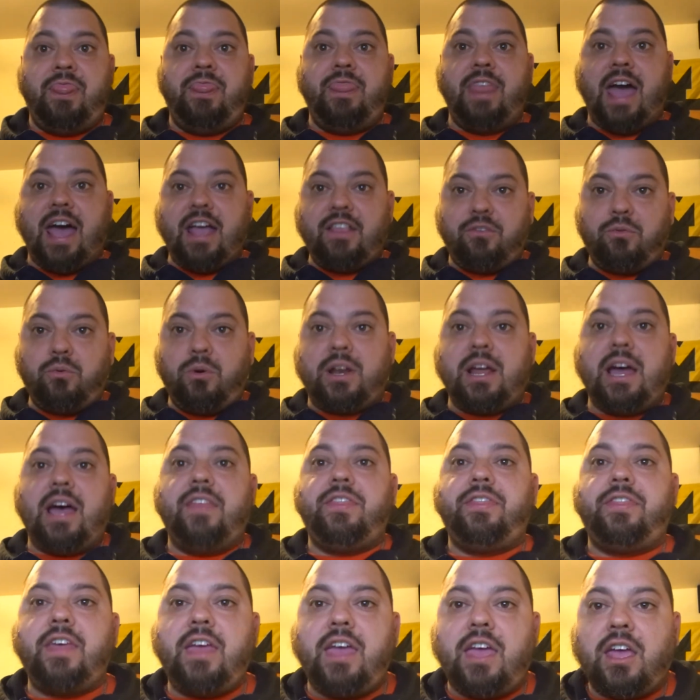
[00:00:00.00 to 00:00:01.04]
That's what I
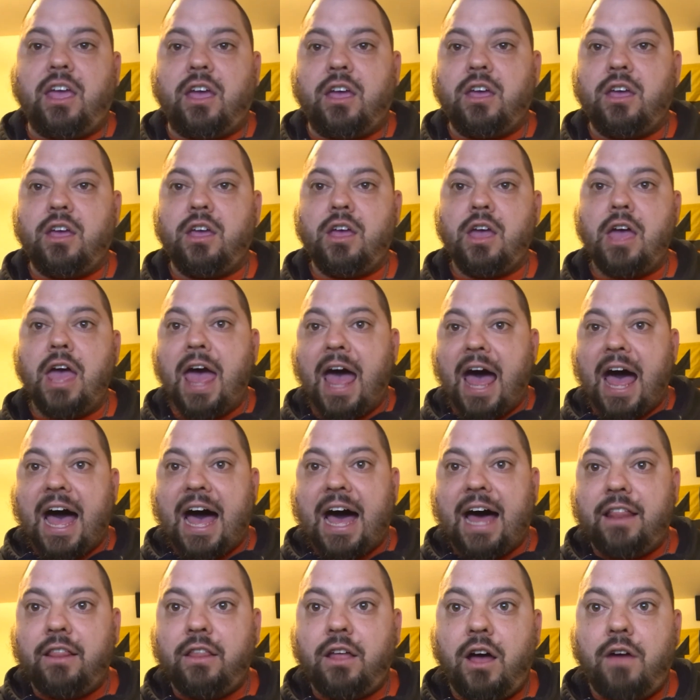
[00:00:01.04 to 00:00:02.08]
think.
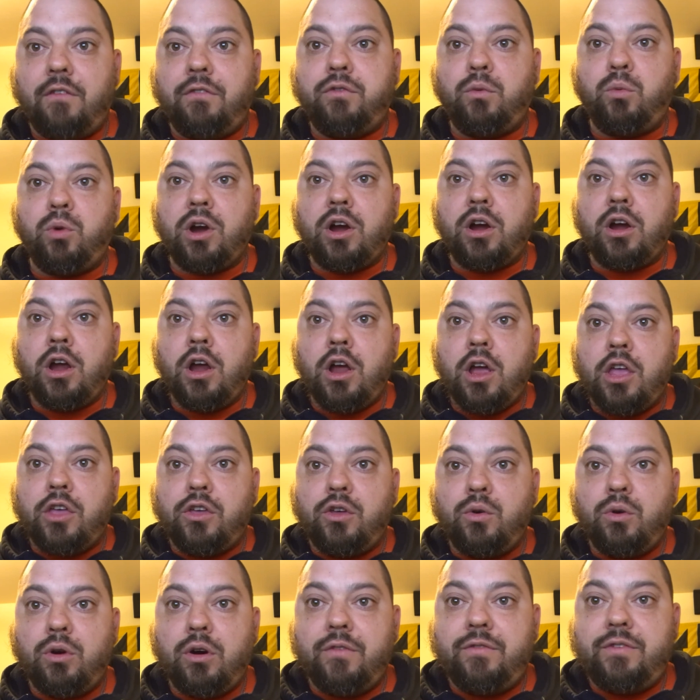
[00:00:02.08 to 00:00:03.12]
I love where
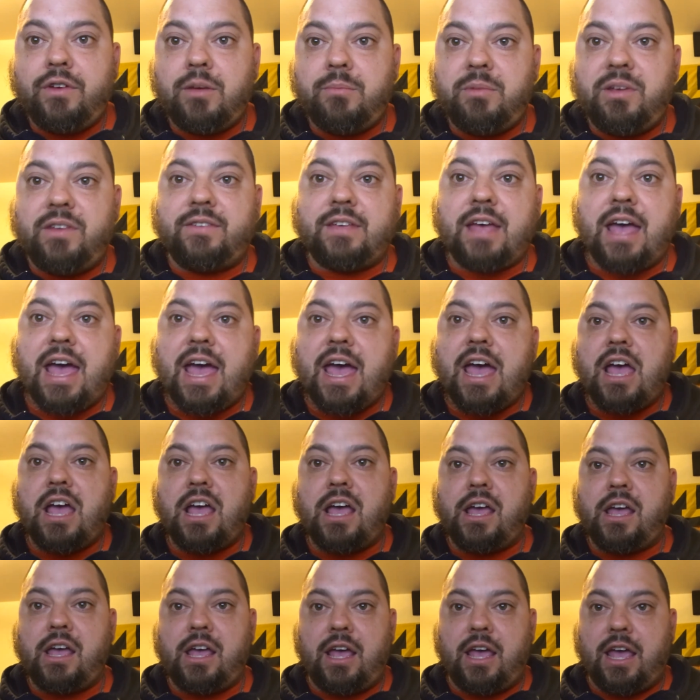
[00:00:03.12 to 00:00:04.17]
U of M is at,
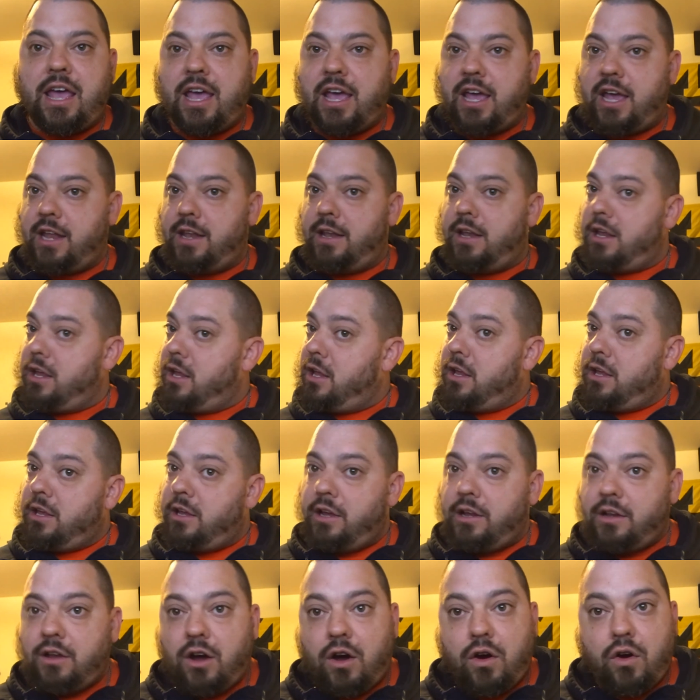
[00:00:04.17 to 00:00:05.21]
and
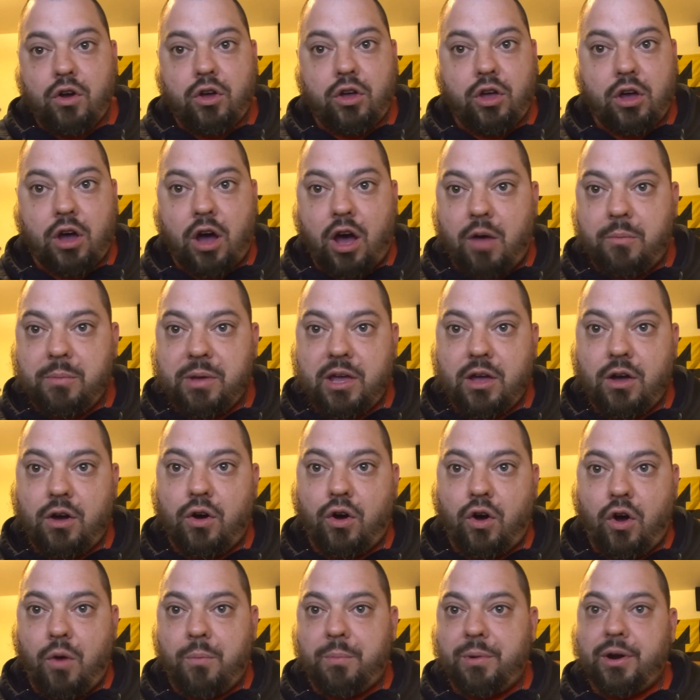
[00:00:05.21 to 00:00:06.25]
you know, call me a
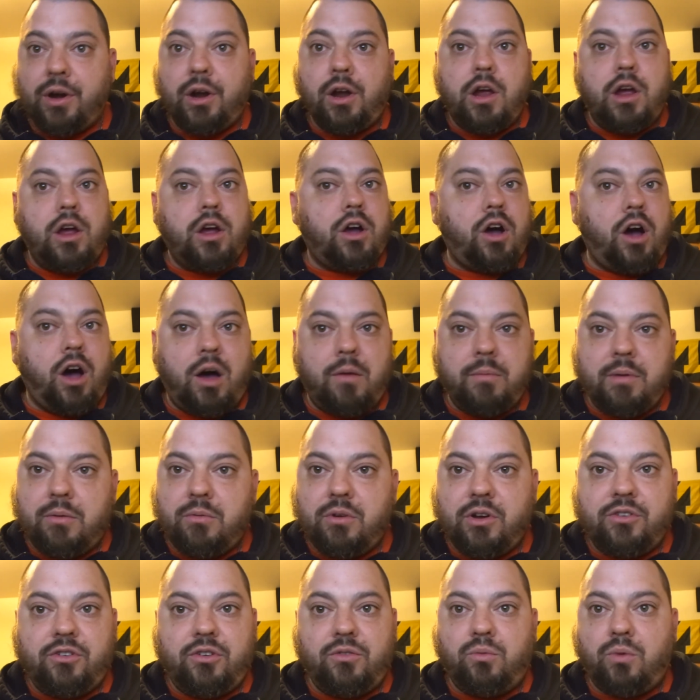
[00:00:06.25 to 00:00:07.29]
homer, call me
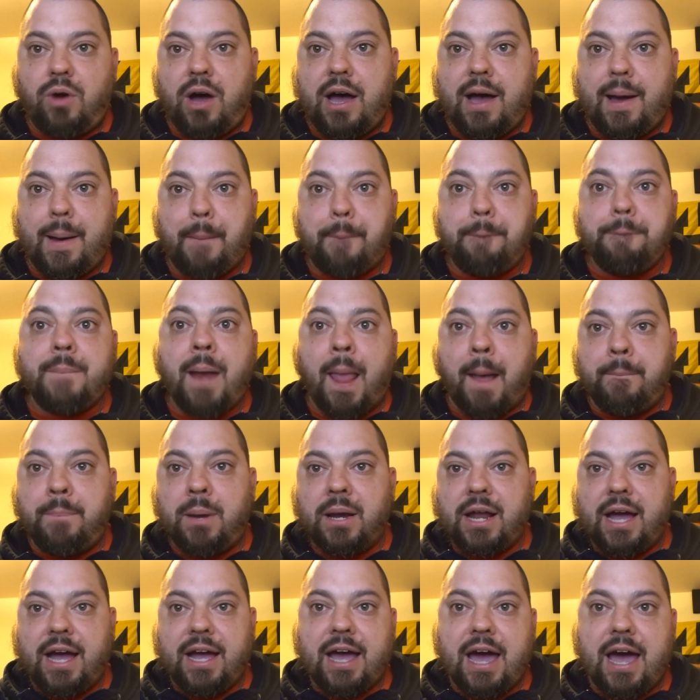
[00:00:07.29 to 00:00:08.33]
what you want,
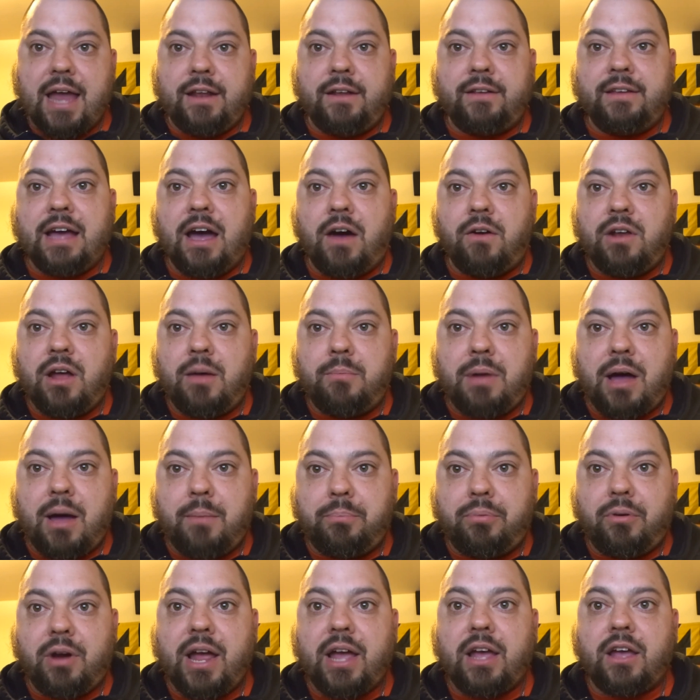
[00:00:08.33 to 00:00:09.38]
but I got it down on
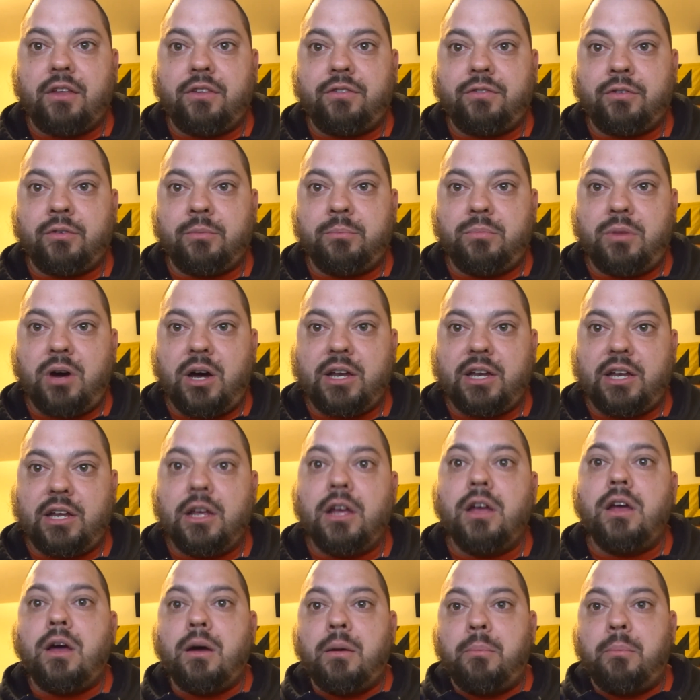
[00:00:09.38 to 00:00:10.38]
my brackets for money.